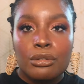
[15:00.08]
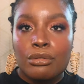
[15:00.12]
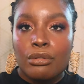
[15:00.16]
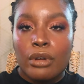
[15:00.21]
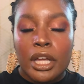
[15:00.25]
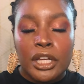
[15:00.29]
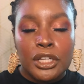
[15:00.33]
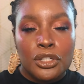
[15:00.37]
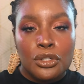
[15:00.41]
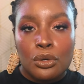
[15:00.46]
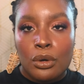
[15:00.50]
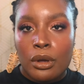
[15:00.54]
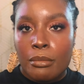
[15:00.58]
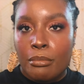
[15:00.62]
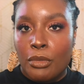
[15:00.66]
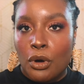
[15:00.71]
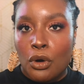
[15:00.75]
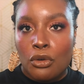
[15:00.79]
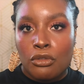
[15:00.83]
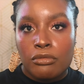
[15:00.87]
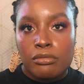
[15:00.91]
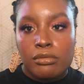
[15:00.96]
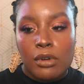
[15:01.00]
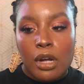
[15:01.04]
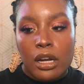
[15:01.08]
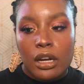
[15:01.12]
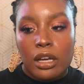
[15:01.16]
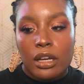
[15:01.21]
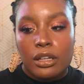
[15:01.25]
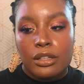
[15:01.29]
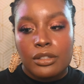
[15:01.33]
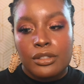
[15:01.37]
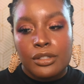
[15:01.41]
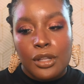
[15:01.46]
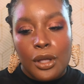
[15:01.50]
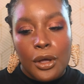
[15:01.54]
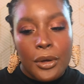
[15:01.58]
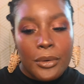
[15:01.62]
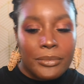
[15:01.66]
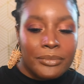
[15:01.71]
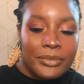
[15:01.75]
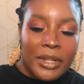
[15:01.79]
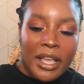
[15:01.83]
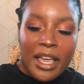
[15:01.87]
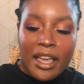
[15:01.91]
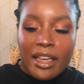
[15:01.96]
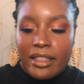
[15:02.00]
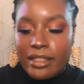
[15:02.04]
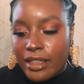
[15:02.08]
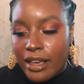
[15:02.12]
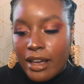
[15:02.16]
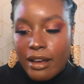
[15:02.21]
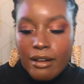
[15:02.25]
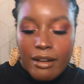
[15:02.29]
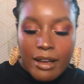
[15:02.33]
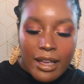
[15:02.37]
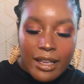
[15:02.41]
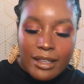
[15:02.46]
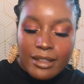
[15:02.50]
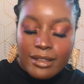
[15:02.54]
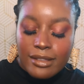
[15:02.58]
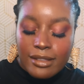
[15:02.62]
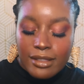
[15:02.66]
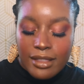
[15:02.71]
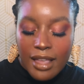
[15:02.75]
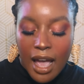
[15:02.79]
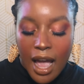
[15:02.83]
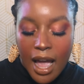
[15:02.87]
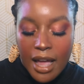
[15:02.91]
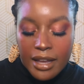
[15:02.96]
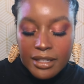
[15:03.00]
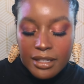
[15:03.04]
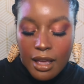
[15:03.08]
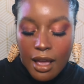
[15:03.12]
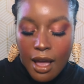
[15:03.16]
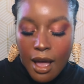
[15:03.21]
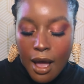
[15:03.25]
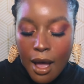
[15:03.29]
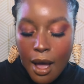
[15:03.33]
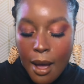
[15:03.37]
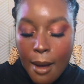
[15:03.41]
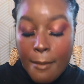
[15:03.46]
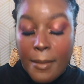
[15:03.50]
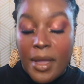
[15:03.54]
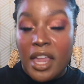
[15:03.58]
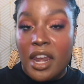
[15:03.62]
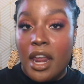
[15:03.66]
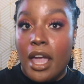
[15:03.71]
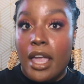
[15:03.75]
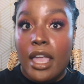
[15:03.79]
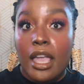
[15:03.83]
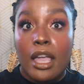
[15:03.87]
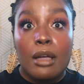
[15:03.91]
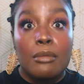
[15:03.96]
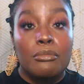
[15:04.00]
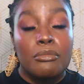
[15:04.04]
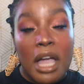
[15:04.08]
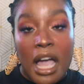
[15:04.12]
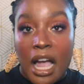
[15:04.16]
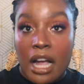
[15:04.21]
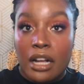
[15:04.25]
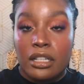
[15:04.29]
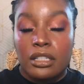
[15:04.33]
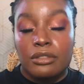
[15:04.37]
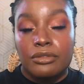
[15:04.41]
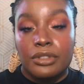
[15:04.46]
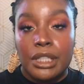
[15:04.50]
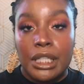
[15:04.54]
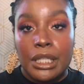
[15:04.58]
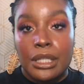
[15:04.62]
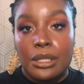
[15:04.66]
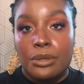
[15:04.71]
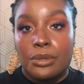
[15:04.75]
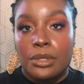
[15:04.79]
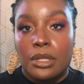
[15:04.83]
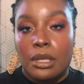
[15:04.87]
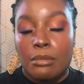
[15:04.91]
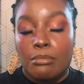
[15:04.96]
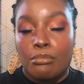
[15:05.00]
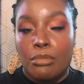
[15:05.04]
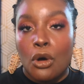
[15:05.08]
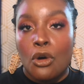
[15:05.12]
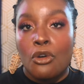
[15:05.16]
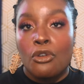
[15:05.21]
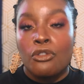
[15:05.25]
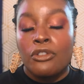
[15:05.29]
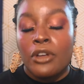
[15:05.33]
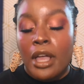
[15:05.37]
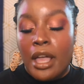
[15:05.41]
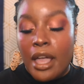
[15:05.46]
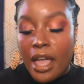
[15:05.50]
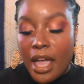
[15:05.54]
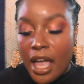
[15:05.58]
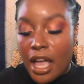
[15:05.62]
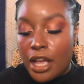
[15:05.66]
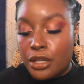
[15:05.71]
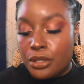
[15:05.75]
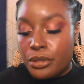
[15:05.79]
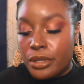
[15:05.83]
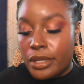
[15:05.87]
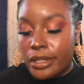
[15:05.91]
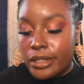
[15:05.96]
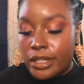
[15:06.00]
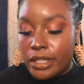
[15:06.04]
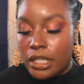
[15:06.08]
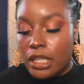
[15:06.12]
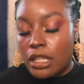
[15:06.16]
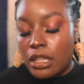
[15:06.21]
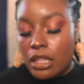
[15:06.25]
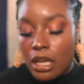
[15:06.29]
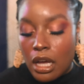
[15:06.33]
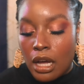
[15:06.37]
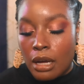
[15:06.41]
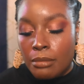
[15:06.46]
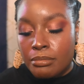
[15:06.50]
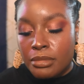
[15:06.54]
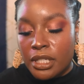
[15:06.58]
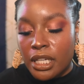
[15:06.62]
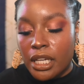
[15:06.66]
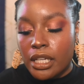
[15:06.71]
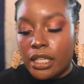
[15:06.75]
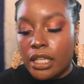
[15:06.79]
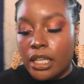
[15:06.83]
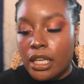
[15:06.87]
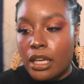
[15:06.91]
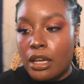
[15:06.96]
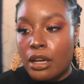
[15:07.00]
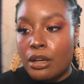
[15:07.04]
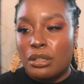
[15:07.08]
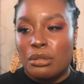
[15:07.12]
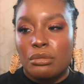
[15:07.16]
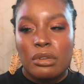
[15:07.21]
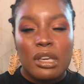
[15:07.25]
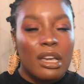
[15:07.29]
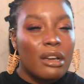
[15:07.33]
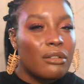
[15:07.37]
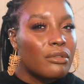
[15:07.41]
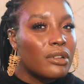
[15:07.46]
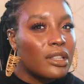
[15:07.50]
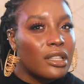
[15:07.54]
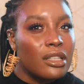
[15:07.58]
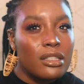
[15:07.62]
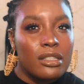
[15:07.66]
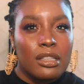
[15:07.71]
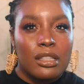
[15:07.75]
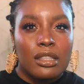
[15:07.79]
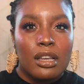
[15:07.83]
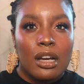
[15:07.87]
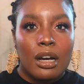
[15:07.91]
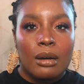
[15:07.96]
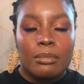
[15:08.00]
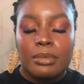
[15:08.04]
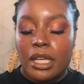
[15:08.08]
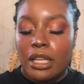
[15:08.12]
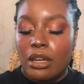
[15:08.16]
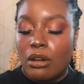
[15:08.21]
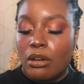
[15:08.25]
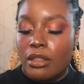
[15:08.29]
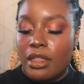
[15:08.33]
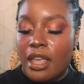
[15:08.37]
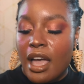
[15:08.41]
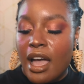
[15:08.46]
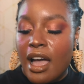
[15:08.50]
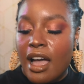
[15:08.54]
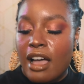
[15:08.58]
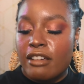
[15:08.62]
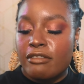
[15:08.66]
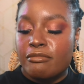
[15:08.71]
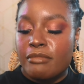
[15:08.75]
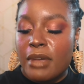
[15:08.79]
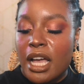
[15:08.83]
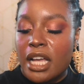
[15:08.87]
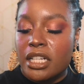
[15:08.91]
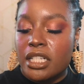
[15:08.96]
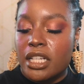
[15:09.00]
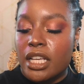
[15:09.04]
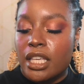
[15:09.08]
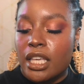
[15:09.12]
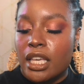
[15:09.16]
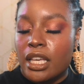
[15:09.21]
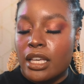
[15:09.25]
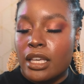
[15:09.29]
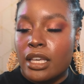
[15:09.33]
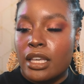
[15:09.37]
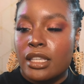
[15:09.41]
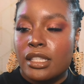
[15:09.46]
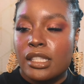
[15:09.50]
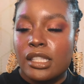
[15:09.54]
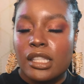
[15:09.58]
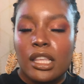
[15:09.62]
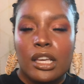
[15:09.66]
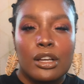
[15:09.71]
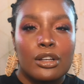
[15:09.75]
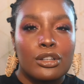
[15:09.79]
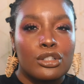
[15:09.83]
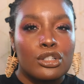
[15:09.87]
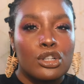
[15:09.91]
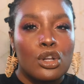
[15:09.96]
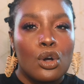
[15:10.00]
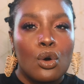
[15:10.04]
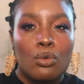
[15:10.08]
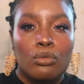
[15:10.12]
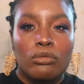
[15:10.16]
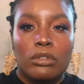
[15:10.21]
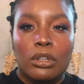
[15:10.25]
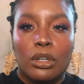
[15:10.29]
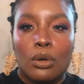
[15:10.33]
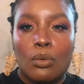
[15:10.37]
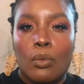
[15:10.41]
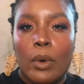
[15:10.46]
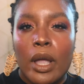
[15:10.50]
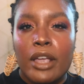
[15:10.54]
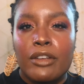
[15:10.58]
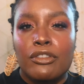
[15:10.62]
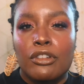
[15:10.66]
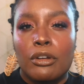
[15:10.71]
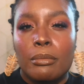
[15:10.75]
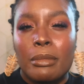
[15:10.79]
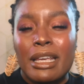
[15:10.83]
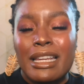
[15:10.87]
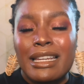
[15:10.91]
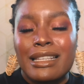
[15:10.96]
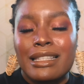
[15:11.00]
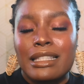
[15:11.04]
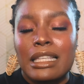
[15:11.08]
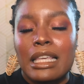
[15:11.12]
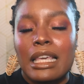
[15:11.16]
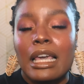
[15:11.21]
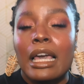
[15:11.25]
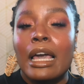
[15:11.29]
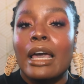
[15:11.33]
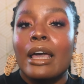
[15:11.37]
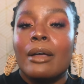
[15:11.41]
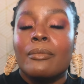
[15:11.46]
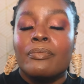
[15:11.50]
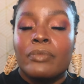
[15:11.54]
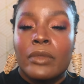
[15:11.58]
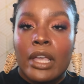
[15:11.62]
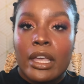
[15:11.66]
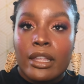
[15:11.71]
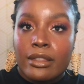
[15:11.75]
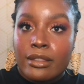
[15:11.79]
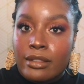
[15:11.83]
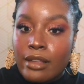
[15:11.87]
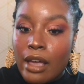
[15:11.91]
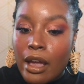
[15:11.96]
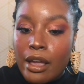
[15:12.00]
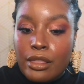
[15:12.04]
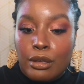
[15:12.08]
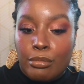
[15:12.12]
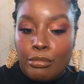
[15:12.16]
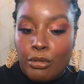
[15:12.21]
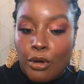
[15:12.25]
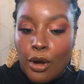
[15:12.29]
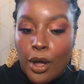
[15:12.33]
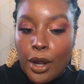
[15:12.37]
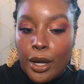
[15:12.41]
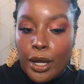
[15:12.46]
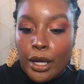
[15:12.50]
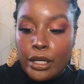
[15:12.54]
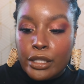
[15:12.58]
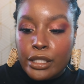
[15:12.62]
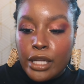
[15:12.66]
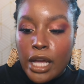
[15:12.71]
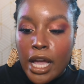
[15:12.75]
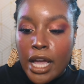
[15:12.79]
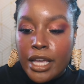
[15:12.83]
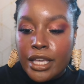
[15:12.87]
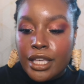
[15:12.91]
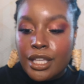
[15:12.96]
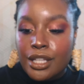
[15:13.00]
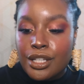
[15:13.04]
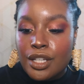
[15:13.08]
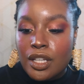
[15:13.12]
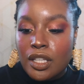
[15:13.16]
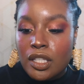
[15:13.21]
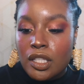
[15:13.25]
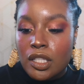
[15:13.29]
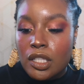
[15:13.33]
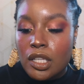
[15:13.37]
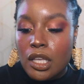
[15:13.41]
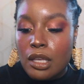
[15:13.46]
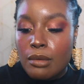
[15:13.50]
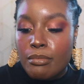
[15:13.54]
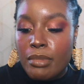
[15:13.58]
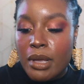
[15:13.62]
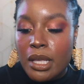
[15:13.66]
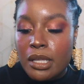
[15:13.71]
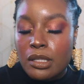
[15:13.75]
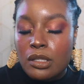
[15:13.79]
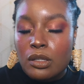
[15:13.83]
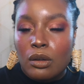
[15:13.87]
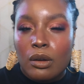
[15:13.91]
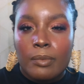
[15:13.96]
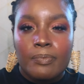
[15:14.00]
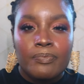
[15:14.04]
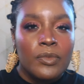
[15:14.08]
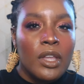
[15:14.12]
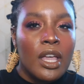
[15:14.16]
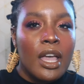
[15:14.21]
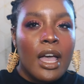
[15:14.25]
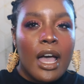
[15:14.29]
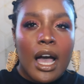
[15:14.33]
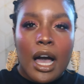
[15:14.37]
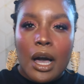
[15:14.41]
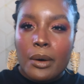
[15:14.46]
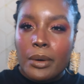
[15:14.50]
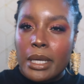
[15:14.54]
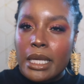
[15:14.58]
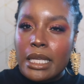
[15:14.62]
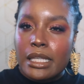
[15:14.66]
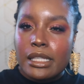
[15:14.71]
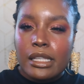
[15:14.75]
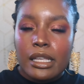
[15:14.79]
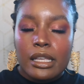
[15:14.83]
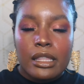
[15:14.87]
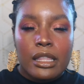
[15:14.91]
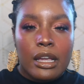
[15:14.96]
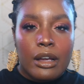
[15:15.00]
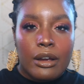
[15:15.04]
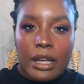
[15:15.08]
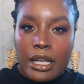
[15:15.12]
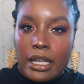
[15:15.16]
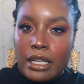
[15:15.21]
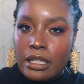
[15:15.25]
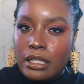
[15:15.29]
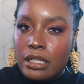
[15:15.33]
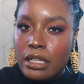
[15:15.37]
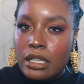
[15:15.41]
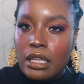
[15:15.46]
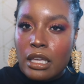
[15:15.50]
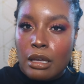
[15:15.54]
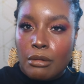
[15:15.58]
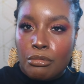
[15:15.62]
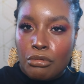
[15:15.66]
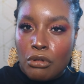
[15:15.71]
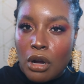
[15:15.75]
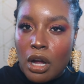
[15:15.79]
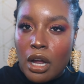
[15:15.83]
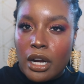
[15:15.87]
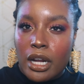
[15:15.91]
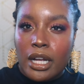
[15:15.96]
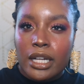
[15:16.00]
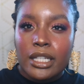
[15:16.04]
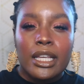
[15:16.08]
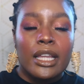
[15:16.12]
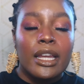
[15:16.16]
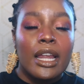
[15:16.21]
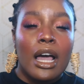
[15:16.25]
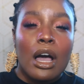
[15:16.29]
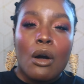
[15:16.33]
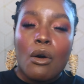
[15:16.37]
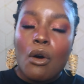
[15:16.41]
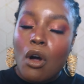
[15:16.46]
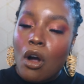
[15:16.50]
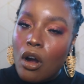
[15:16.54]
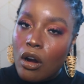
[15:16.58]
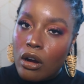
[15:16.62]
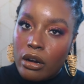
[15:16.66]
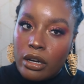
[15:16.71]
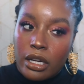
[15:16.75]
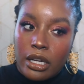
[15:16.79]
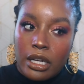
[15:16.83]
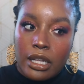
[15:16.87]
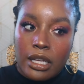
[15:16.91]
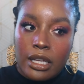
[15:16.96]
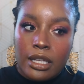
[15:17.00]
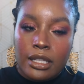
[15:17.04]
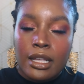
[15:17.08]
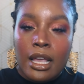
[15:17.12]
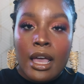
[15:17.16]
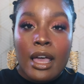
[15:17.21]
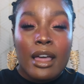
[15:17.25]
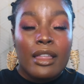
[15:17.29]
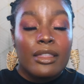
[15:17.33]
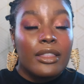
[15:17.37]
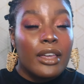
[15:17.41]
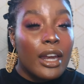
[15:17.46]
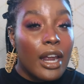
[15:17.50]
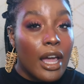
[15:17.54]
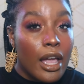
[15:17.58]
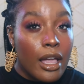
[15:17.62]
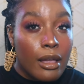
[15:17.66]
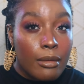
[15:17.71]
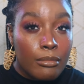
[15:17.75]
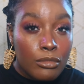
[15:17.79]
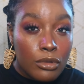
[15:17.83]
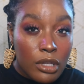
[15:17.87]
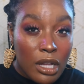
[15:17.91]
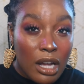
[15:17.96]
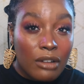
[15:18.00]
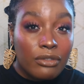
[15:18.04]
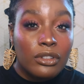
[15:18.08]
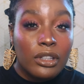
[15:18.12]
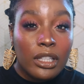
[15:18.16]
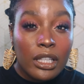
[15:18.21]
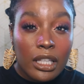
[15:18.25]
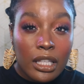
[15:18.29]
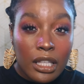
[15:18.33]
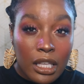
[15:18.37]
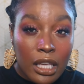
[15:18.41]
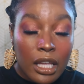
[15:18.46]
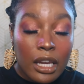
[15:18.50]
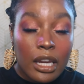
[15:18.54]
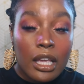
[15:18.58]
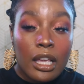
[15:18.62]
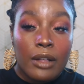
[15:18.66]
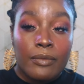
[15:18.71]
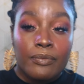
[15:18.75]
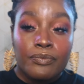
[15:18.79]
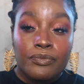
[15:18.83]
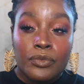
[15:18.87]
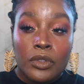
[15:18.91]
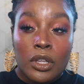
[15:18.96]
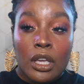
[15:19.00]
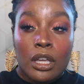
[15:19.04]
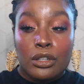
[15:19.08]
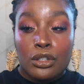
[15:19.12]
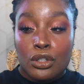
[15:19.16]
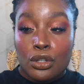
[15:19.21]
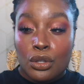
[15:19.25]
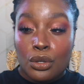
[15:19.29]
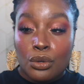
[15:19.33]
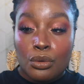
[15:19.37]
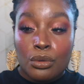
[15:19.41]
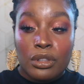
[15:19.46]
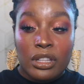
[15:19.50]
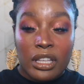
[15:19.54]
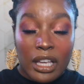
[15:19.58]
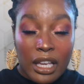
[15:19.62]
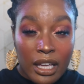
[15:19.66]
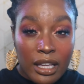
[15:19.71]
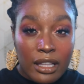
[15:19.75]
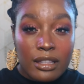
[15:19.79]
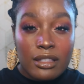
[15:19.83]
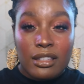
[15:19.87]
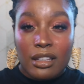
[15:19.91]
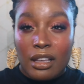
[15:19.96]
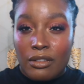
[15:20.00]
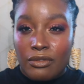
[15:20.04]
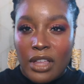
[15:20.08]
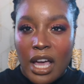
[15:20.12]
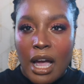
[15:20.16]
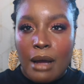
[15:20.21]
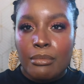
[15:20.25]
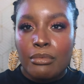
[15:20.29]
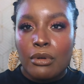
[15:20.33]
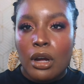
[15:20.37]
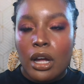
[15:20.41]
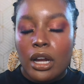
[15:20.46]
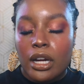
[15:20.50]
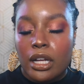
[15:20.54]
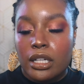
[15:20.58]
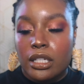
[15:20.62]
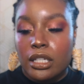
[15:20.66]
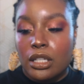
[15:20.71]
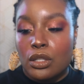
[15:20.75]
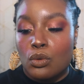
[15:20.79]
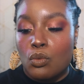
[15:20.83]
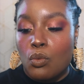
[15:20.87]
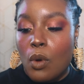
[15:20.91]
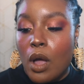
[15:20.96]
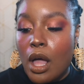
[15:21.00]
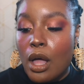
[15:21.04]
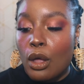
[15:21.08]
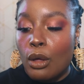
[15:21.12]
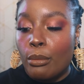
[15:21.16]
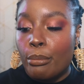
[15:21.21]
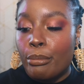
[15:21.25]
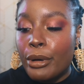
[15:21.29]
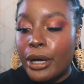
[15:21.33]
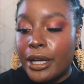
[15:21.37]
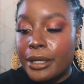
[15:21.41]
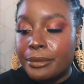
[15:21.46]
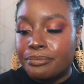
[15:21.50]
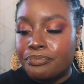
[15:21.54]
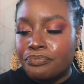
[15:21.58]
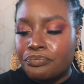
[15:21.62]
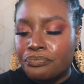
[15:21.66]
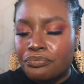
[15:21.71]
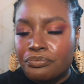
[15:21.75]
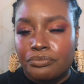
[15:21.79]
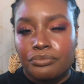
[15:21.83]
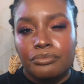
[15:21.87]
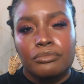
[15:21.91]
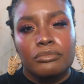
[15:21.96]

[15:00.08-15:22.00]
do enjoy both products, so there is that. And I am actively using both. As you can see the update here, you can't really see the update on the Half Magic because there's no real way for me to see inside the product. I can just see based on how easy there is to get product and how hard it is that I am definitely getting to the ends of that product as well, but